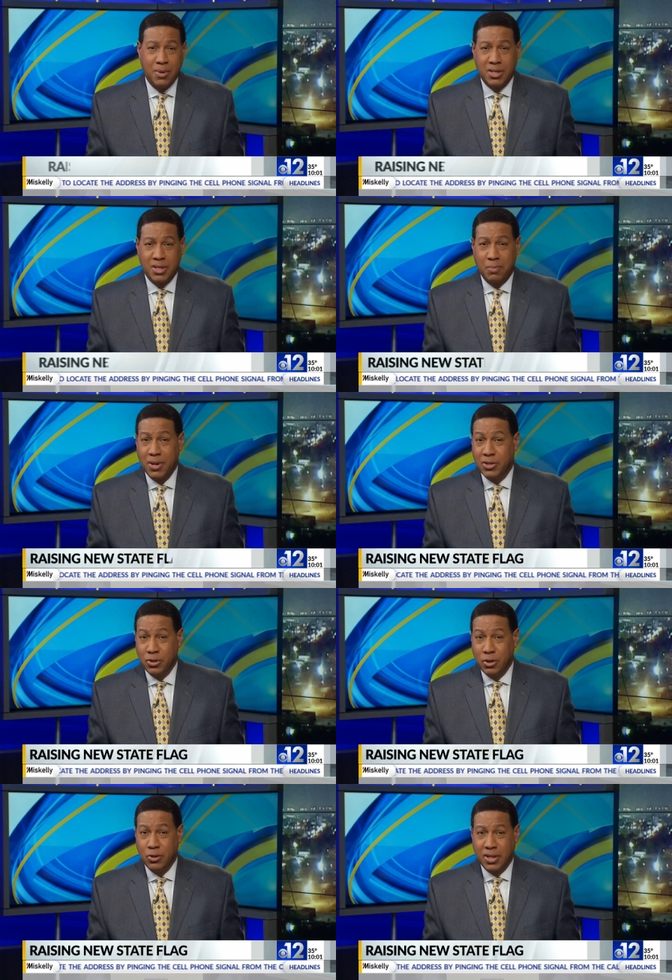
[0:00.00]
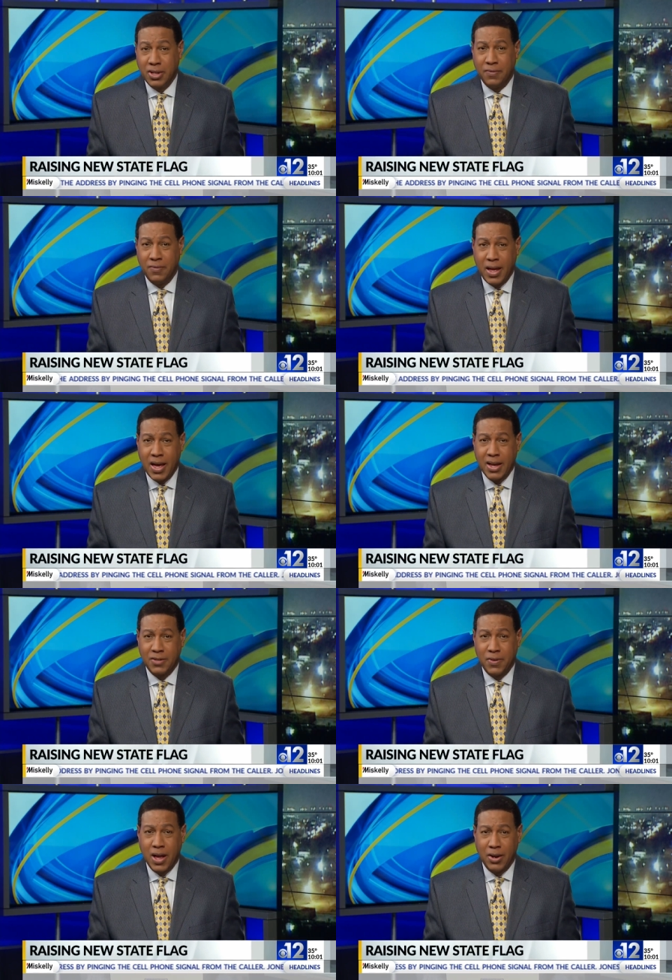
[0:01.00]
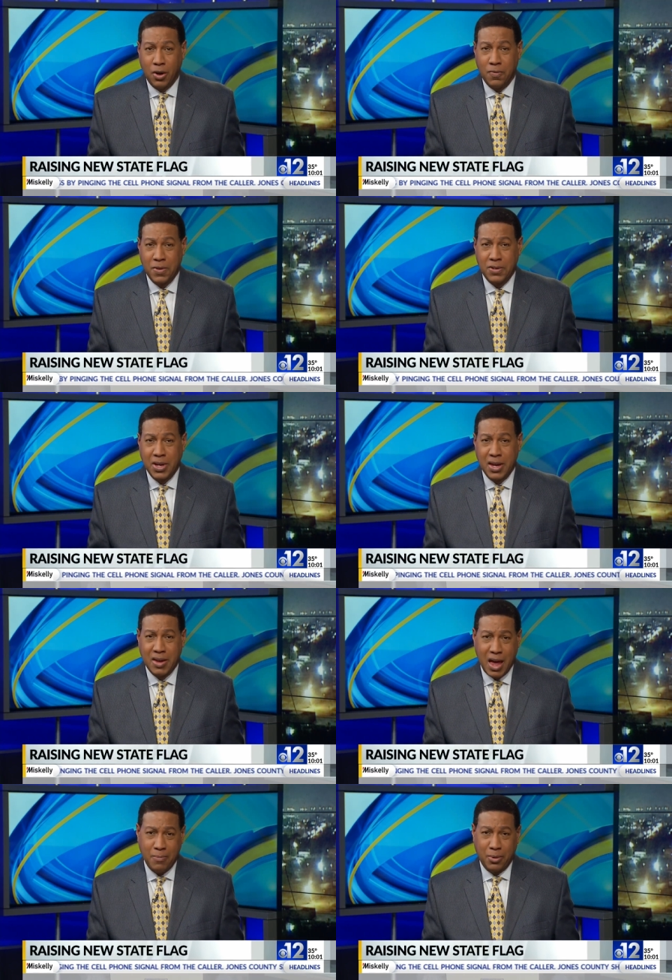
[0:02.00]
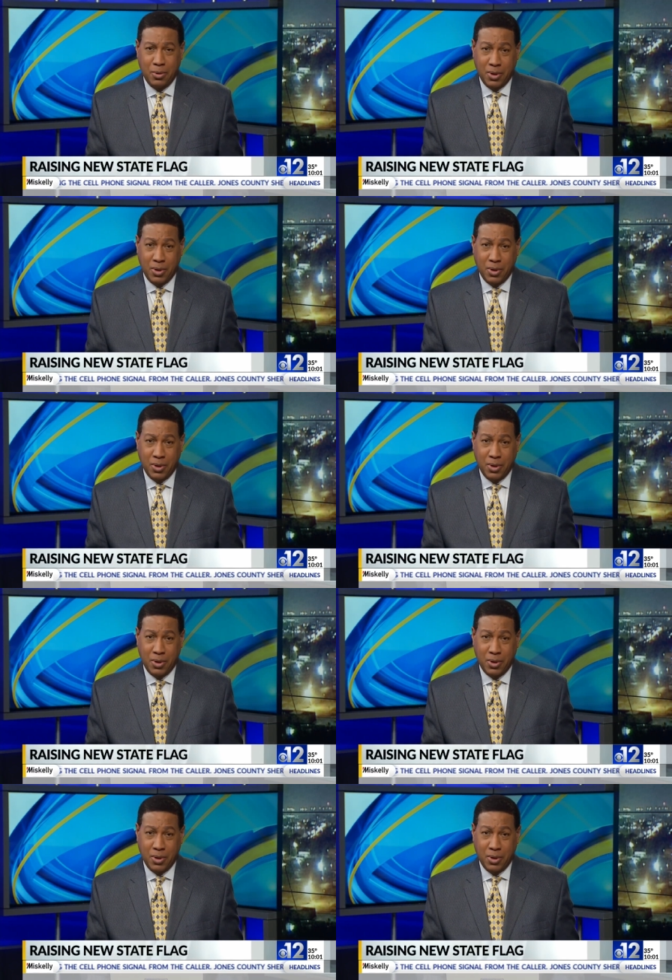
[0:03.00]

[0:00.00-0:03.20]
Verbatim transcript: Mississippi's new state flag is flying over the state capitol.